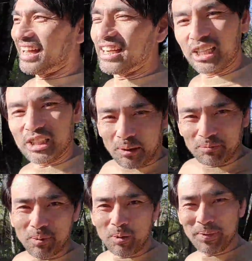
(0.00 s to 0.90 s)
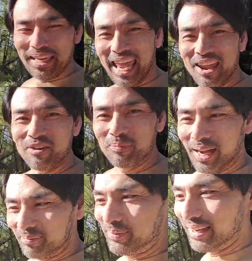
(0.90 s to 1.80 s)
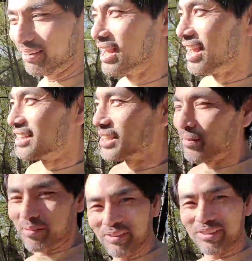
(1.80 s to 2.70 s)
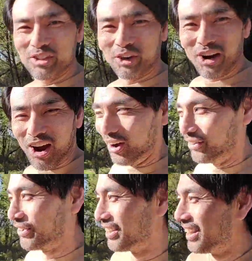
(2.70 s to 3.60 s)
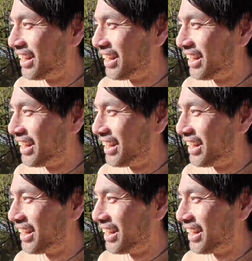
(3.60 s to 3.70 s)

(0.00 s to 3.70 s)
unacceptable behavior by being somewhat of a jerk off